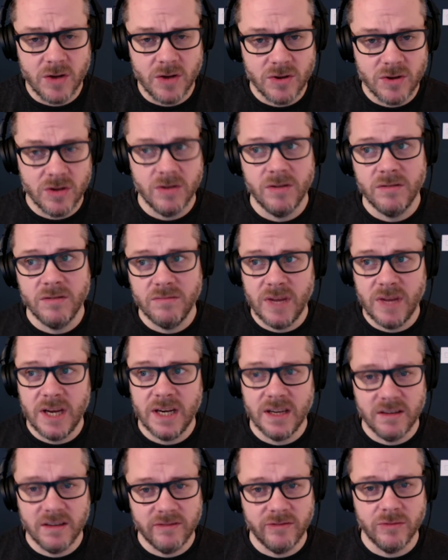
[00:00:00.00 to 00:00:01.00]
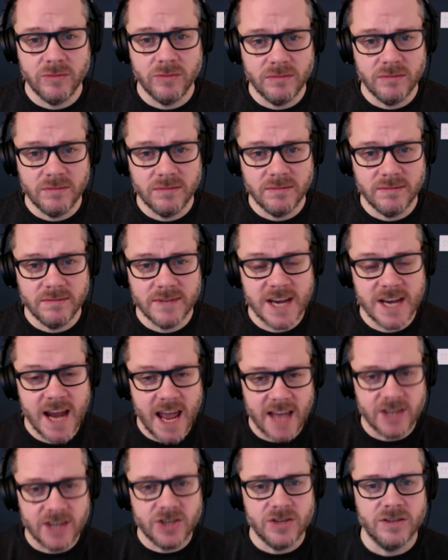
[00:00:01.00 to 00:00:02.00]
good, meaningful
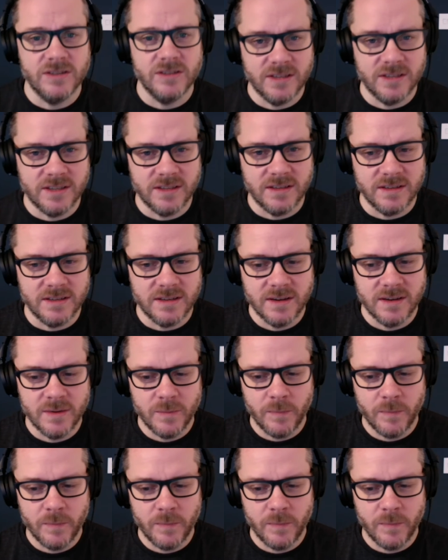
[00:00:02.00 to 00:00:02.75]
connections and